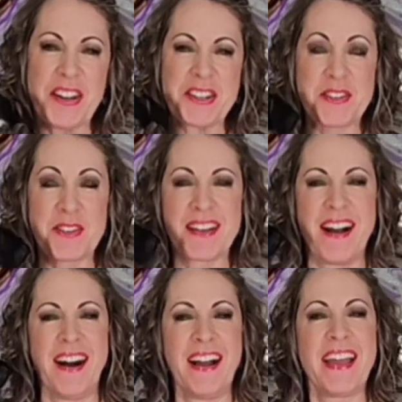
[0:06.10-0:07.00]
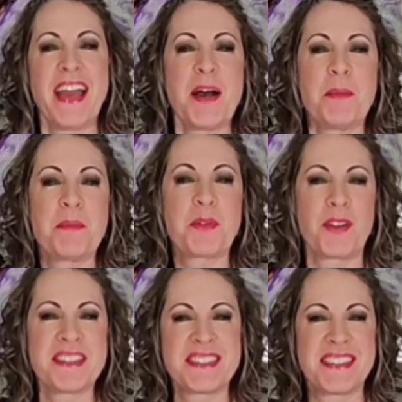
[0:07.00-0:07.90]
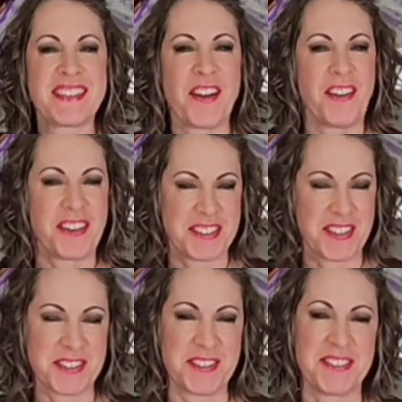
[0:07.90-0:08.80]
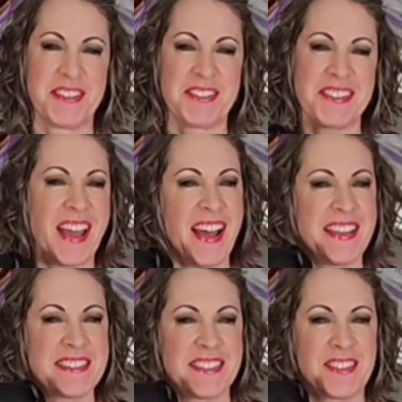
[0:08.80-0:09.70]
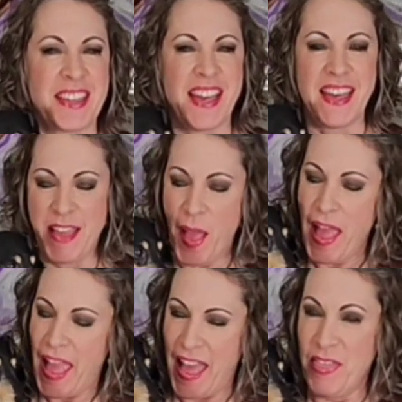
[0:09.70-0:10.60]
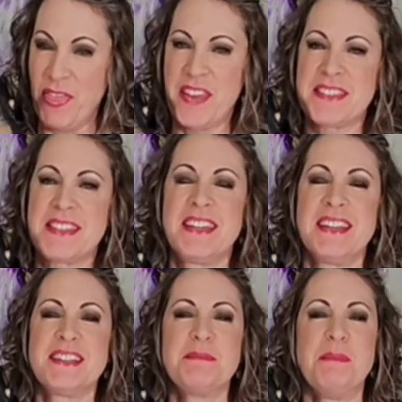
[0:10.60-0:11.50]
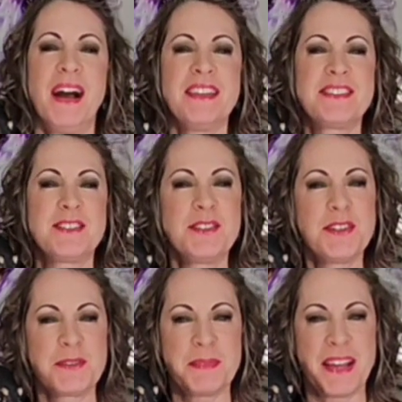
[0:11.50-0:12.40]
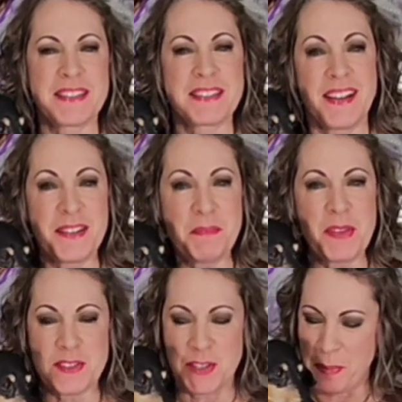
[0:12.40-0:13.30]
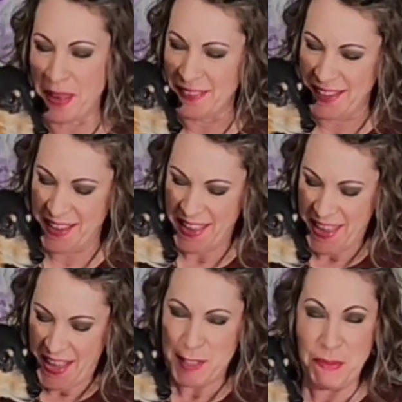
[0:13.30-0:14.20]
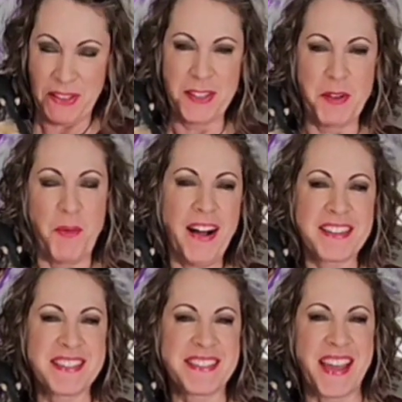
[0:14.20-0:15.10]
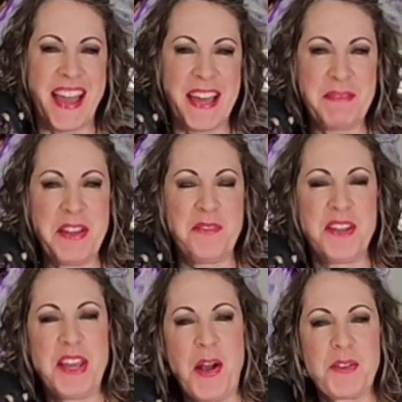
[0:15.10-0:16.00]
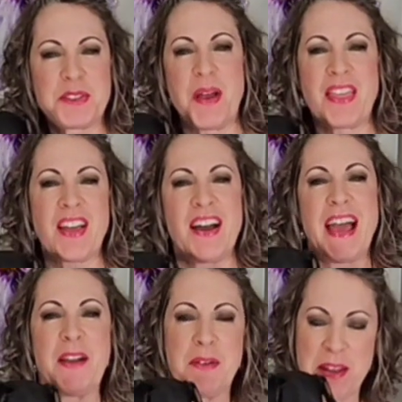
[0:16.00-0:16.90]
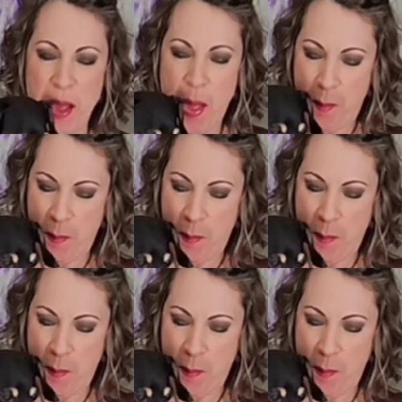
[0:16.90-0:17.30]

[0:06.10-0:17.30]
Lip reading: Artistry. I am Kristen, the artist also known as Little K, and this is my studio mascot, Mr. Bentley. It's been a little while since I had him in a video, so I thought I would